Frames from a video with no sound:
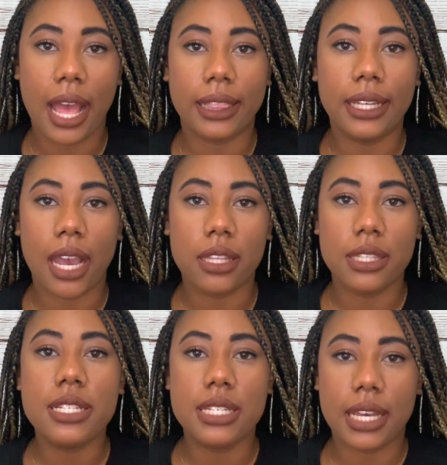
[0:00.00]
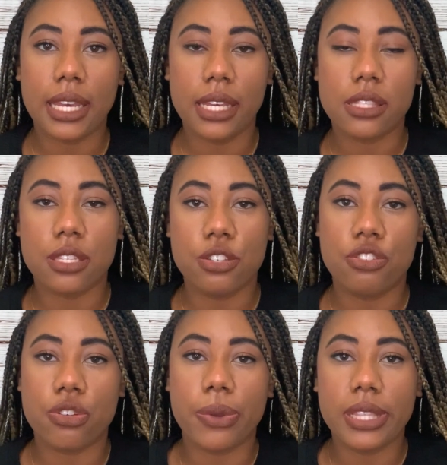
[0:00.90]
At the end of the day, this is
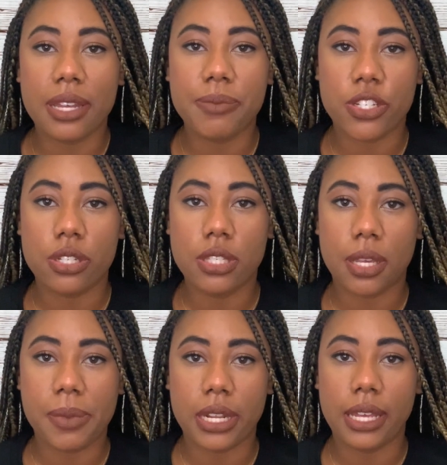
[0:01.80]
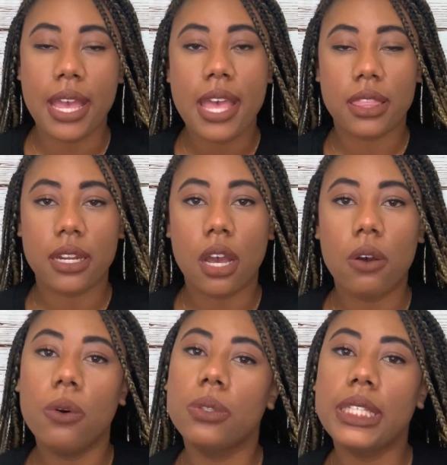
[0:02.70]
showing the admissions committee that not
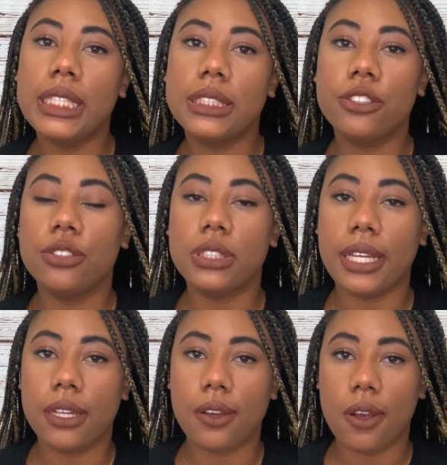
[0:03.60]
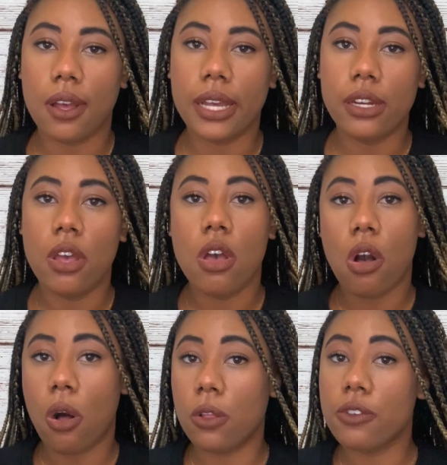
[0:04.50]
only did you take on
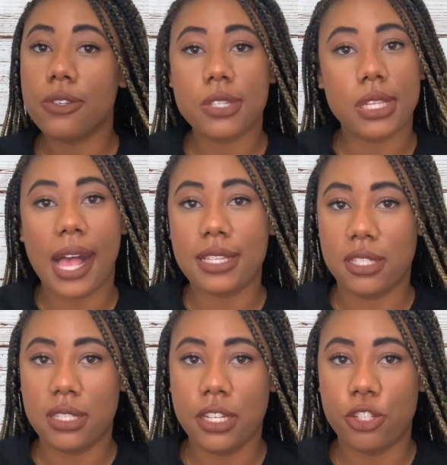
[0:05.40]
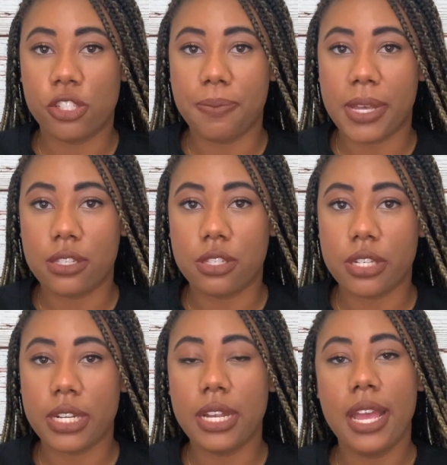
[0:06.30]
all of those classes each
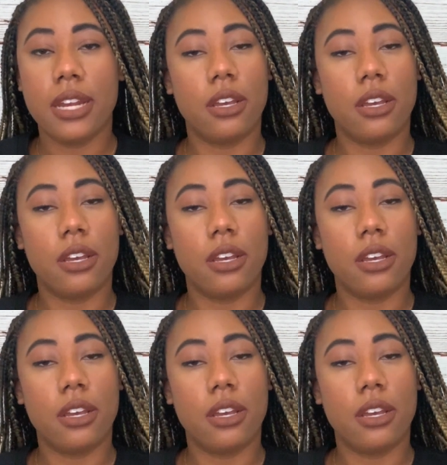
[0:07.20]
semester,